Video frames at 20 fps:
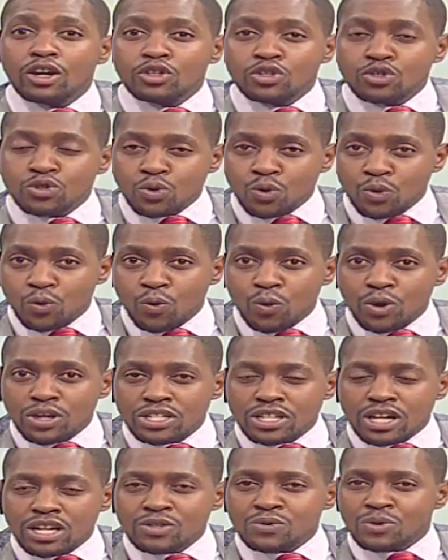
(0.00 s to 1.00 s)
Two
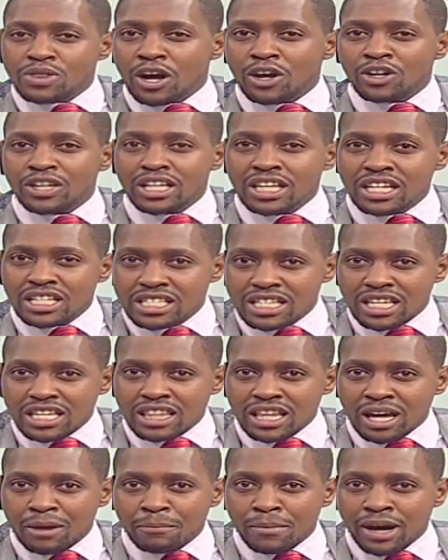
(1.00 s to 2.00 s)
quarters without hitting
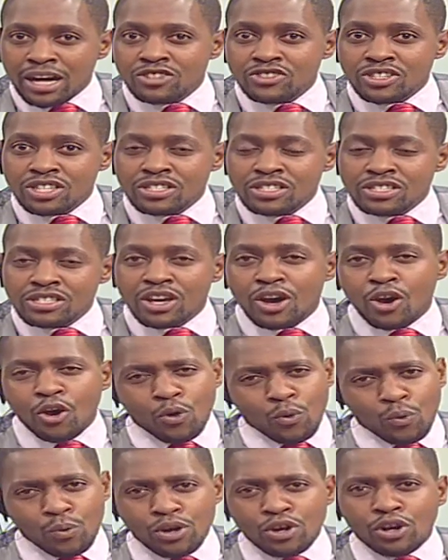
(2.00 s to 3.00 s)
their margins,
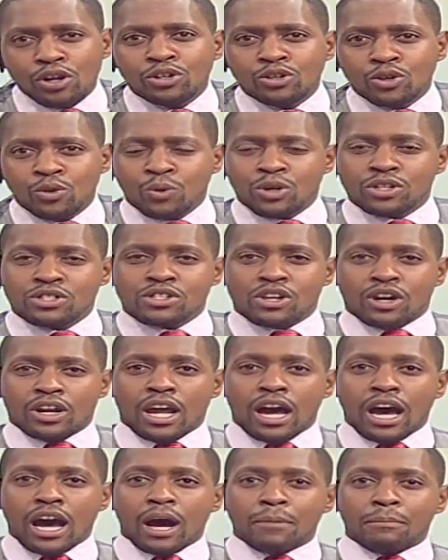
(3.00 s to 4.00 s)
we all know what's going
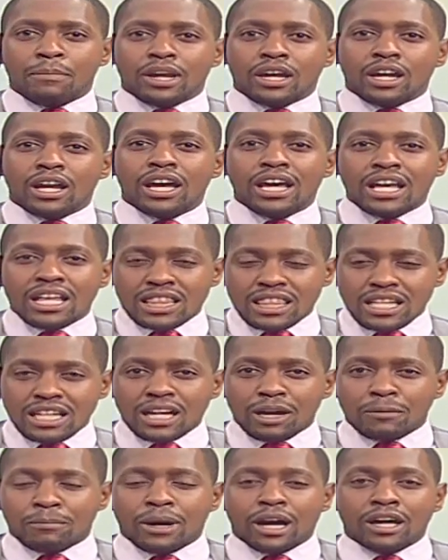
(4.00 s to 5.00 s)
to happen.
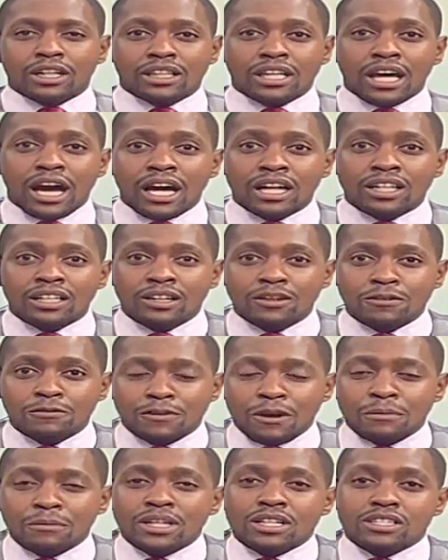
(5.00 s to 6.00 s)
Think about that.
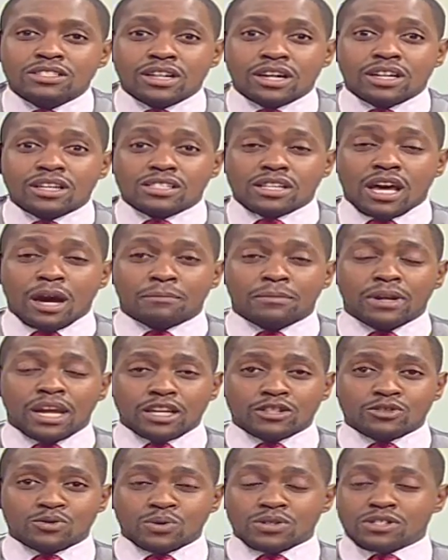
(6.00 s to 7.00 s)
Family Check is up
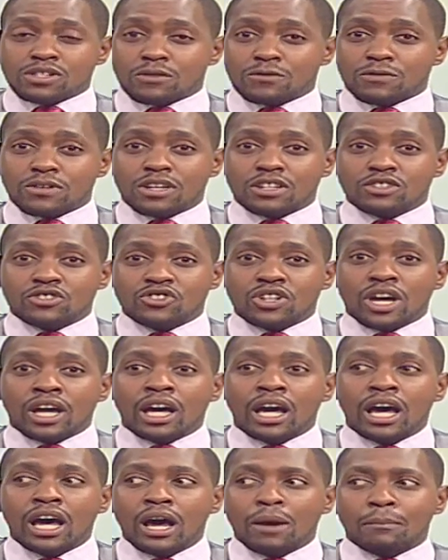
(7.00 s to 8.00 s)
next with Safina Cheng,
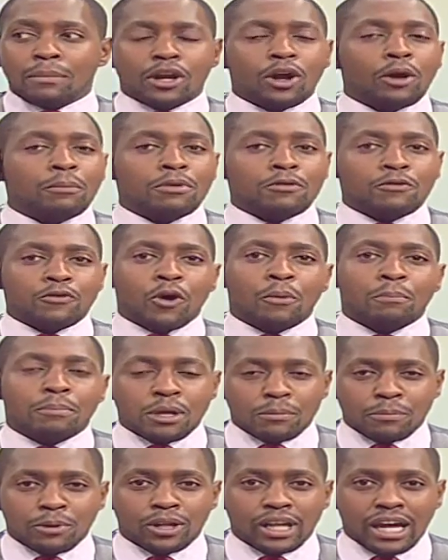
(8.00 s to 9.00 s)
but not before
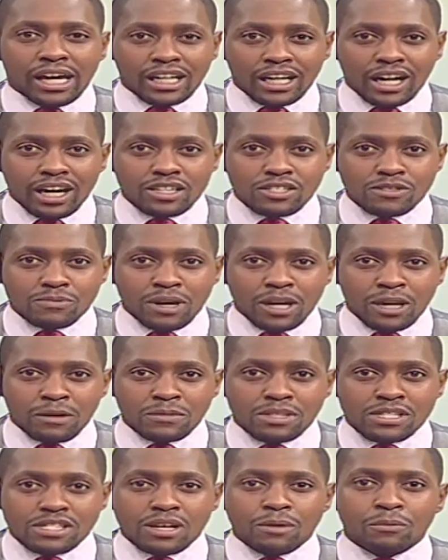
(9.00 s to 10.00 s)
people like us. My name
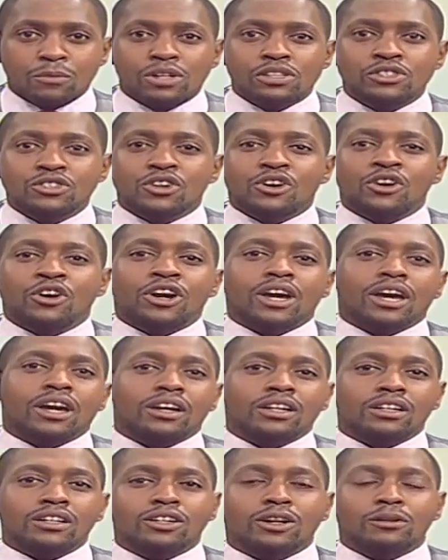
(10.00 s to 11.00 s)
is Samuel Njoroge.
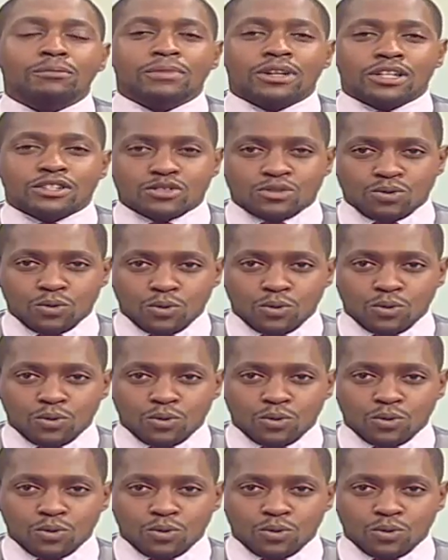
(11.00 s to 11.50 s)
God bless you